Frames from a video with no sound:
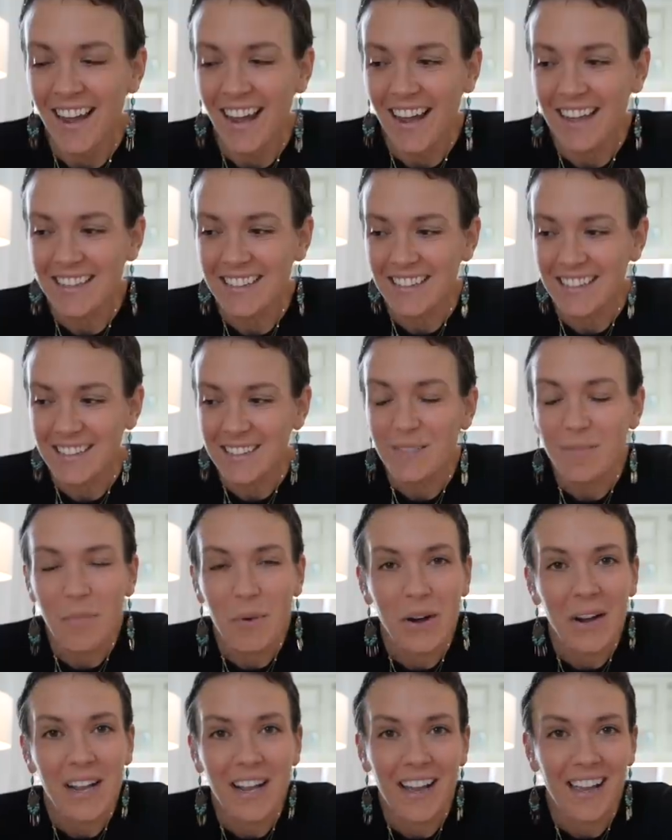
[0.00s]
And this
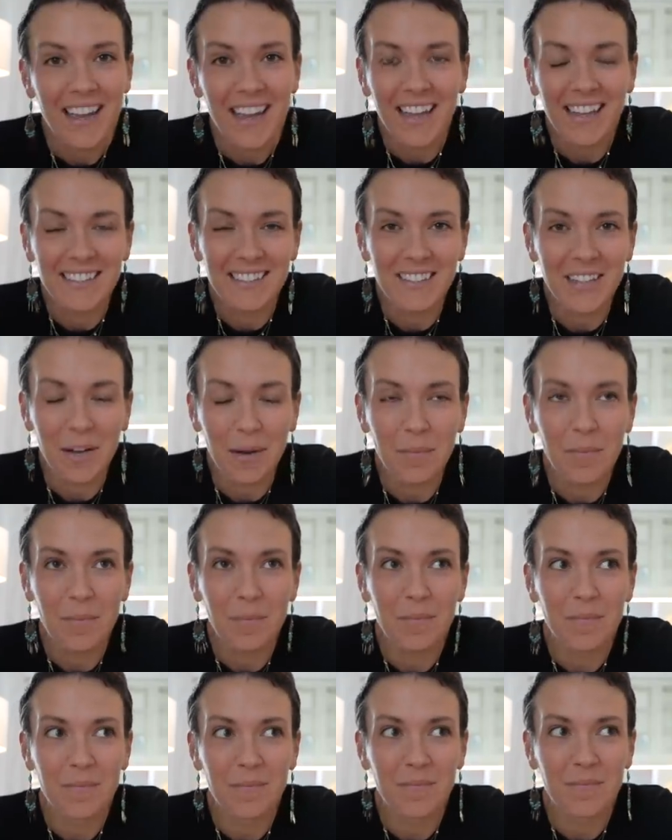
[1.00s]
morning I can't stop
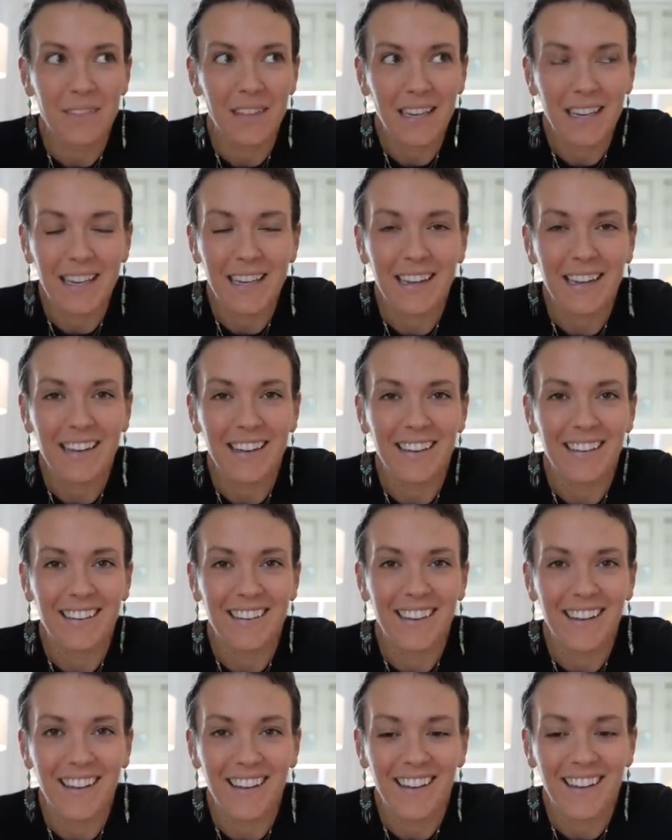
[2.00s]
thinking
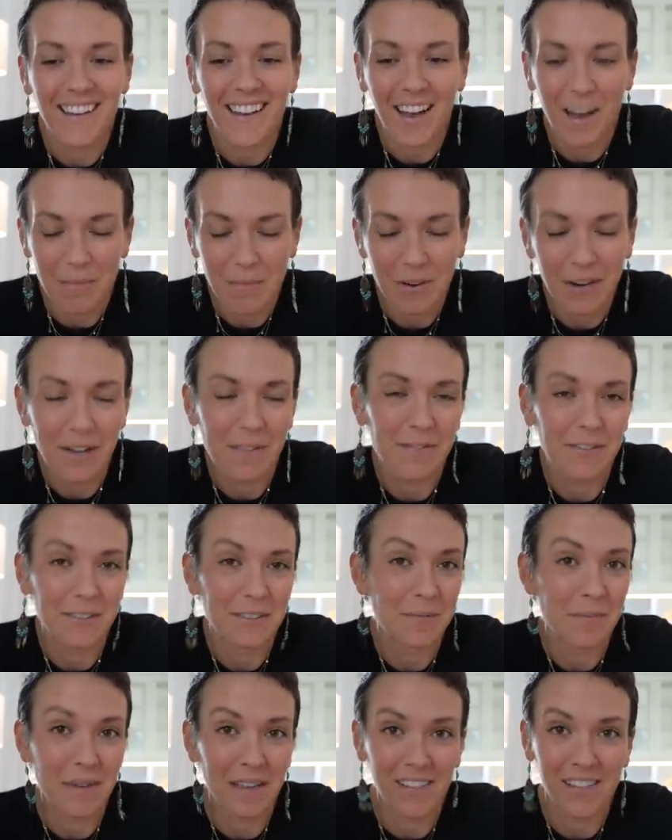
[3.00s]
I'm grateful
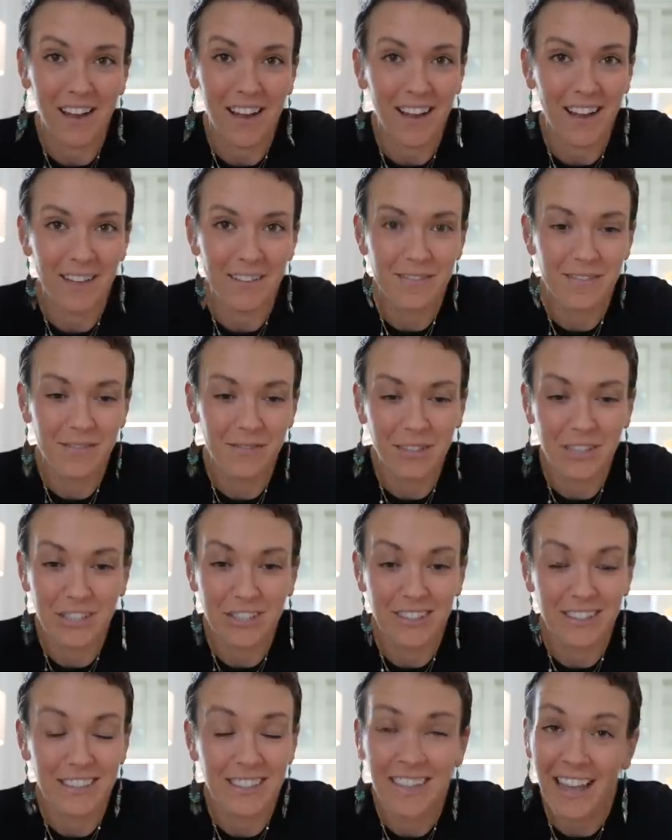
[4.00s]
to be alive, which
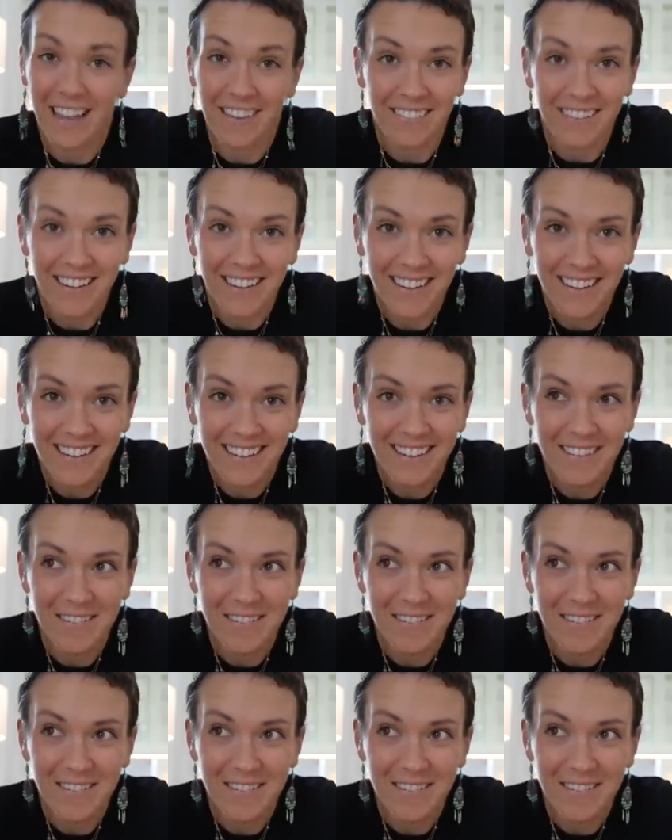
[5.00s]
is heavy,